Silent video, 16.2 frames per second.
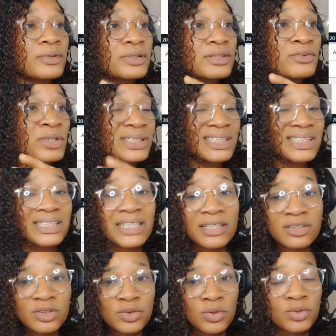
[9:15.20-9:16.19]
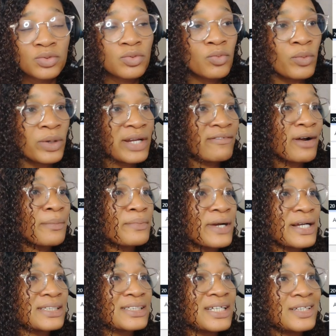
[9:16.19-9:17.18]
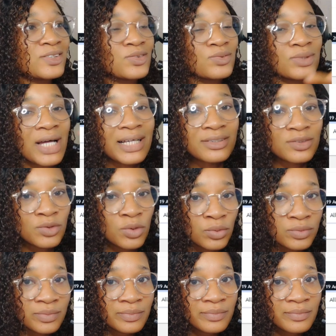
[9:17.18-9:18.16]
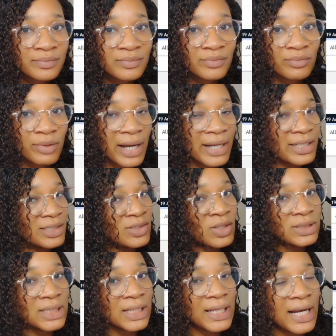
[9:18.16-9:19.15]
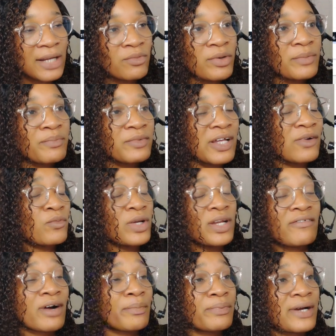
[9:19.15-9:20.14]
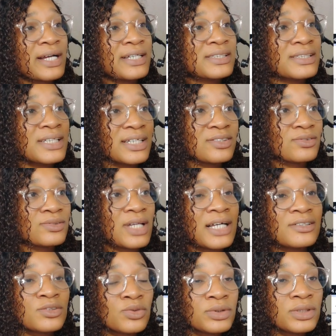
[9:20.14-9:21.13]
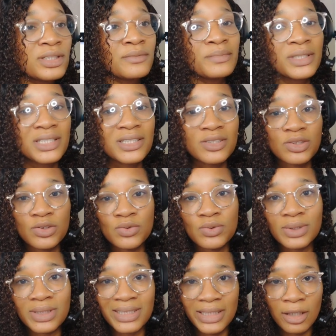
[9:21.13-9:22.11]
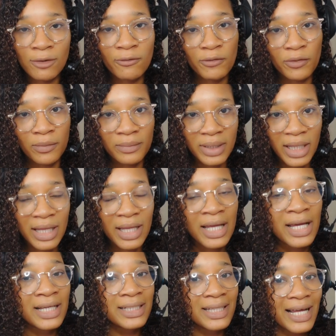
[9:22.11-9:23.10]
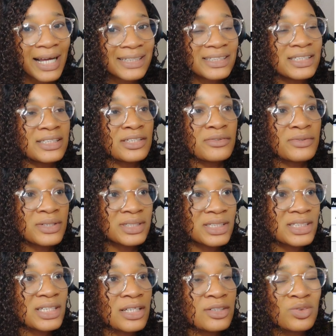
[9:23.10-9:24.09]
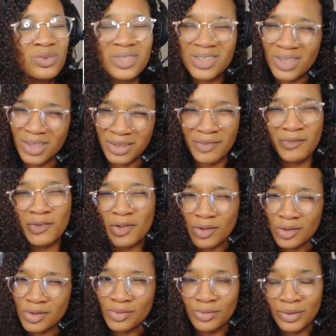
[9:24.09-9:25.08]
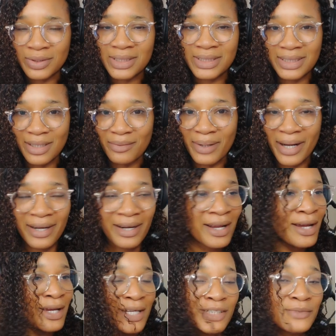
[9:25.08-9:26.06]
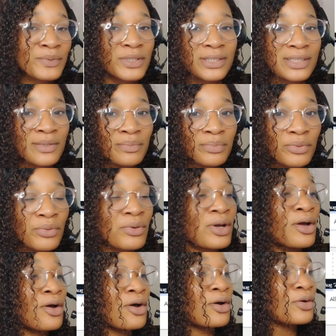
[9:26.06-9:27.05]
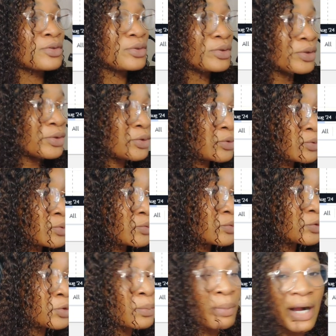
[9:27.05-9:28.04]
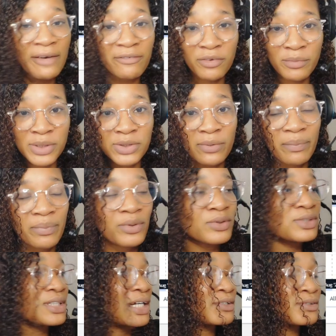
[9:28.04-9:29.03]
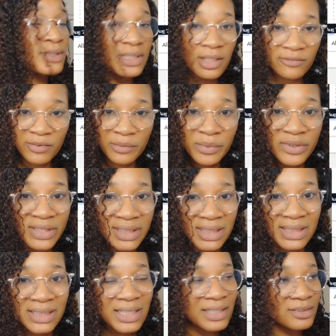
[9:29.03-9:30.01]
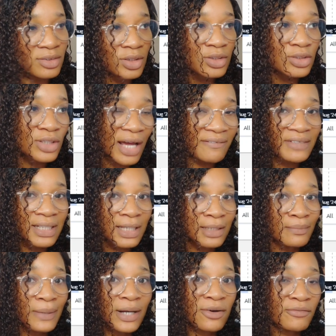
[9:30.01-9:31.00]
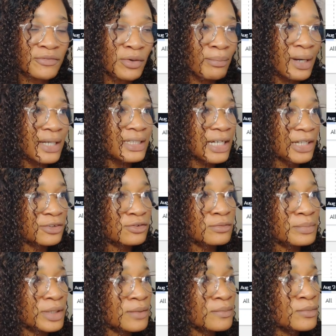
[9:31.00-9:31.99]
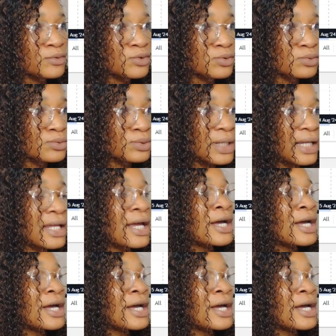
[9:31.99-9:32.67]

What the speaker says: resistance zone. Whenever price gets to that zone, right, it's not a line. Whenever price gets to that zone, it begins to sell from there. That is a resistance zone. It's not difficult to understand, right? It's pretty simple. You buy from a support and you sell from a resistance. Just have that at the back of your mind and you'll be able to do that.